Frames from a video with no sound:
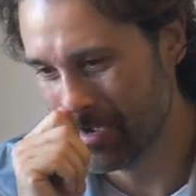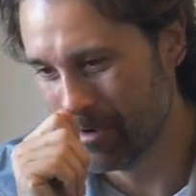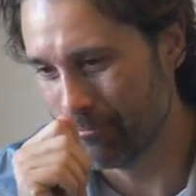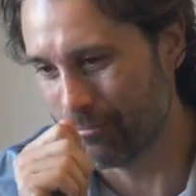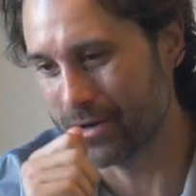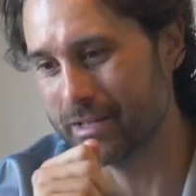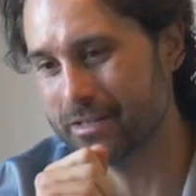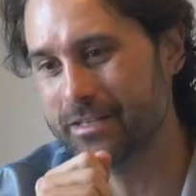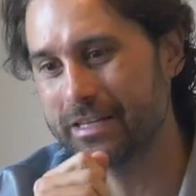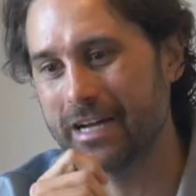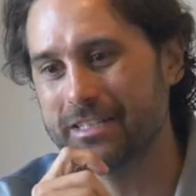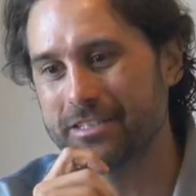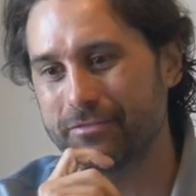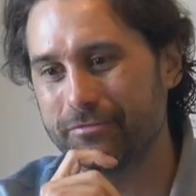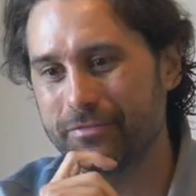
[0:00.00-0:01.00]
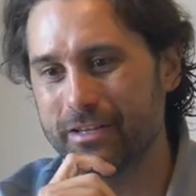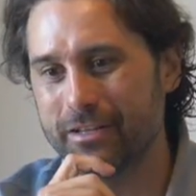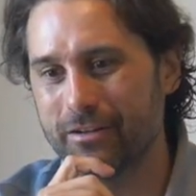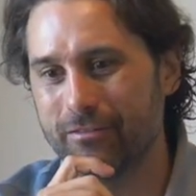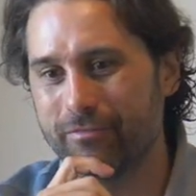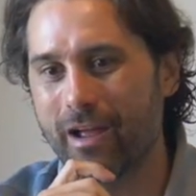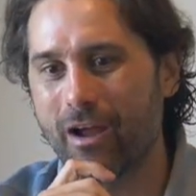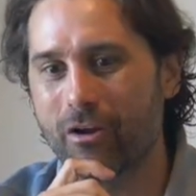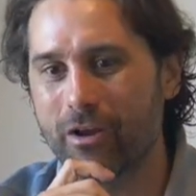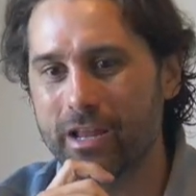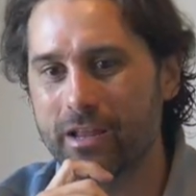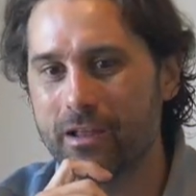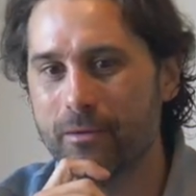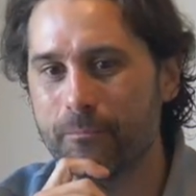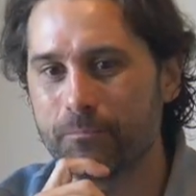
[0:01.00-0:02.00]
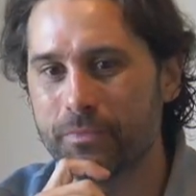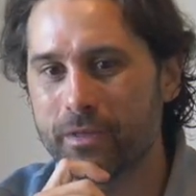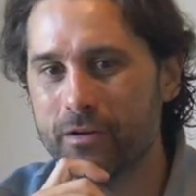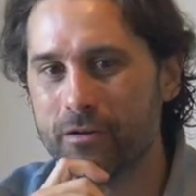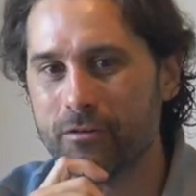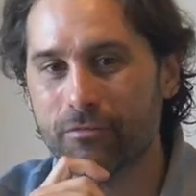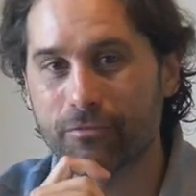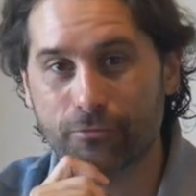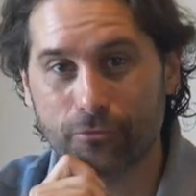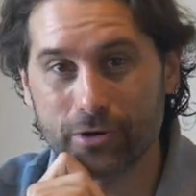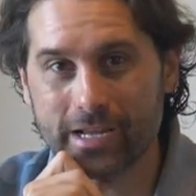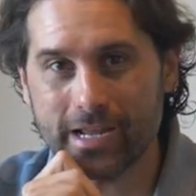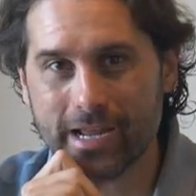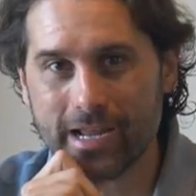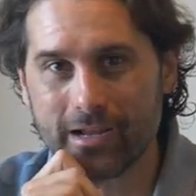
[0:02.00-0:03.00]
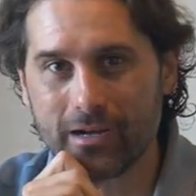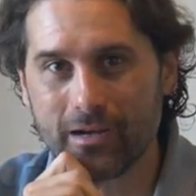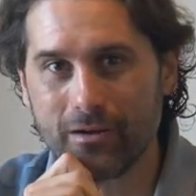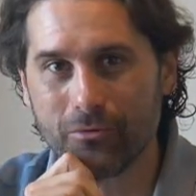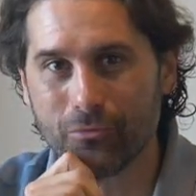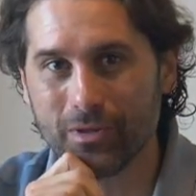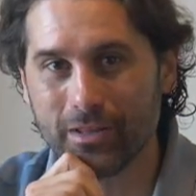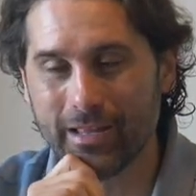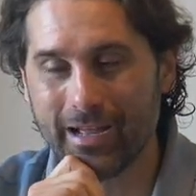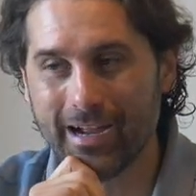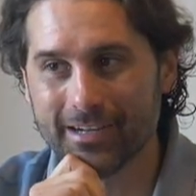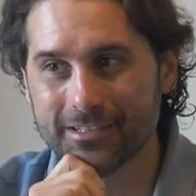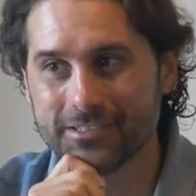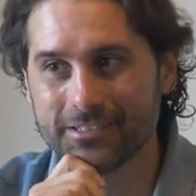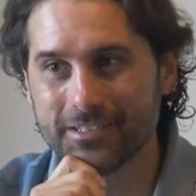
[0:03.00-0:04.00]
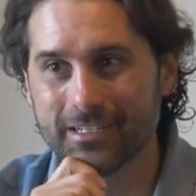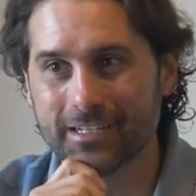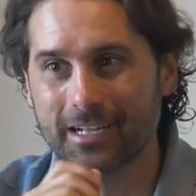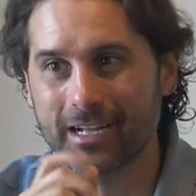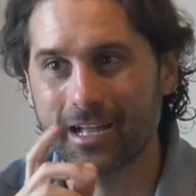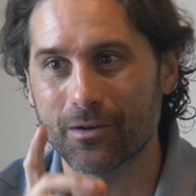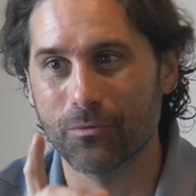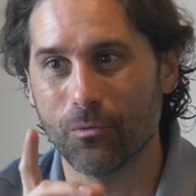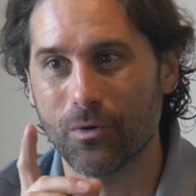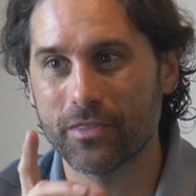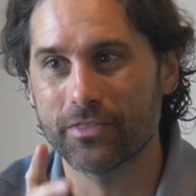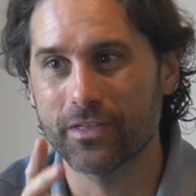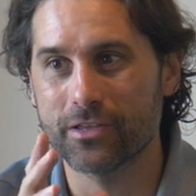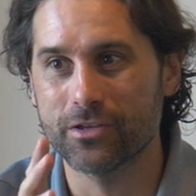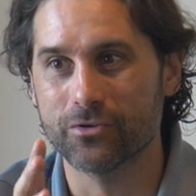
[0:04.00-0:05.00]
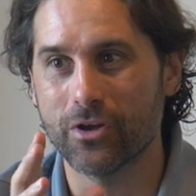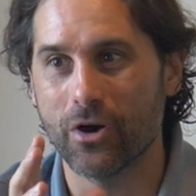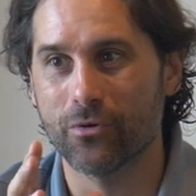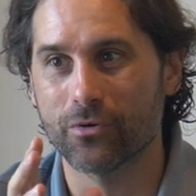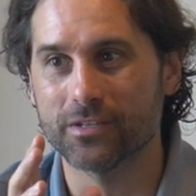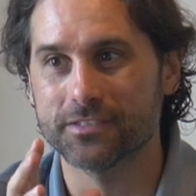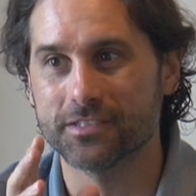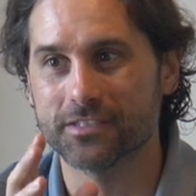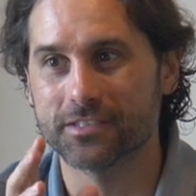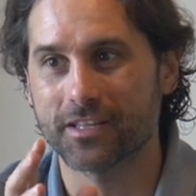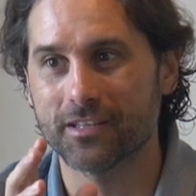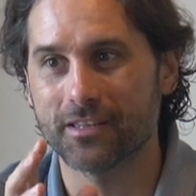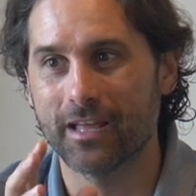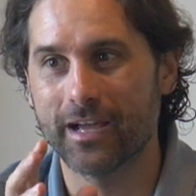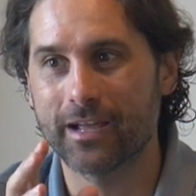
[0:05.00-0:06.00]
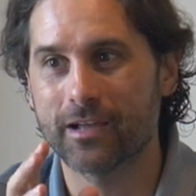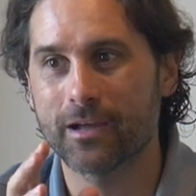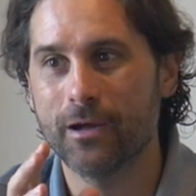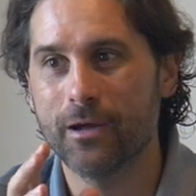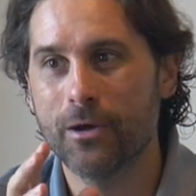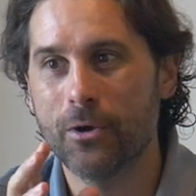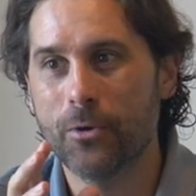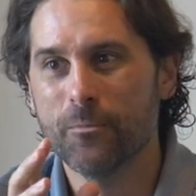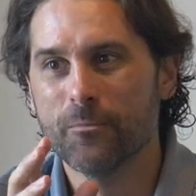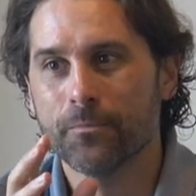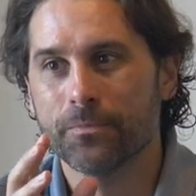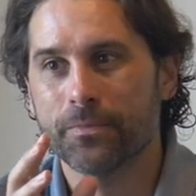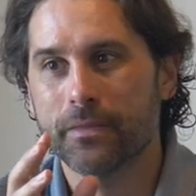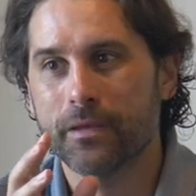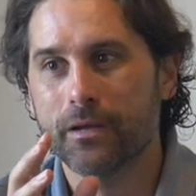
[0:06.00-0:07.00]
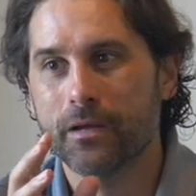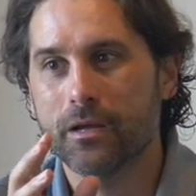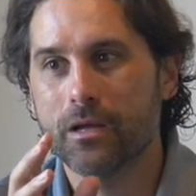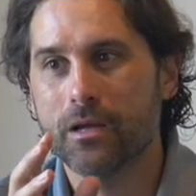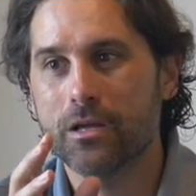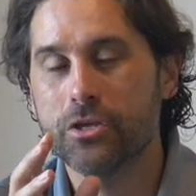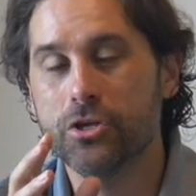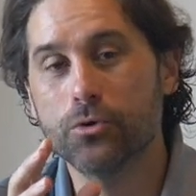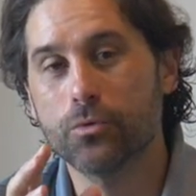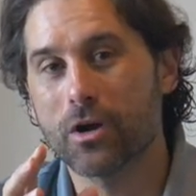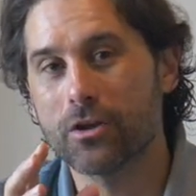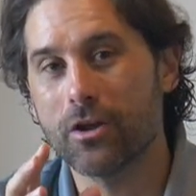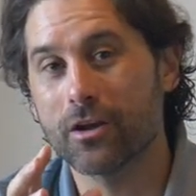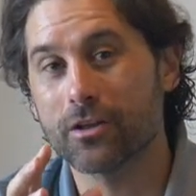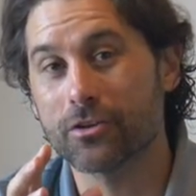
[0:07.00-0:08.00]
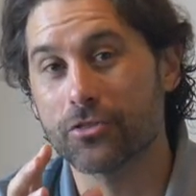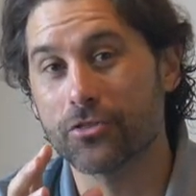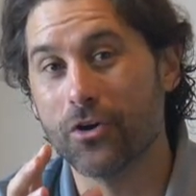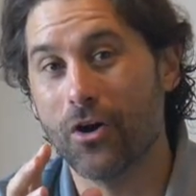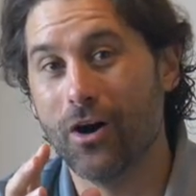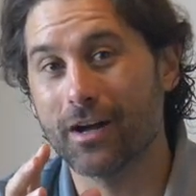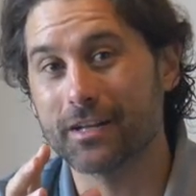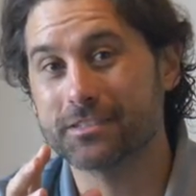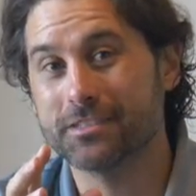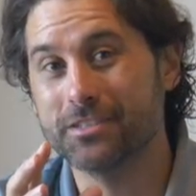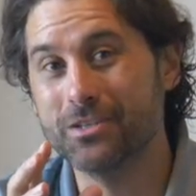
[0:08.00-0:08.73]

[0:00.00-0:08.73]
But it does feel very freeing, relaxing. And one thing you notice is that like, you are not your thoughts.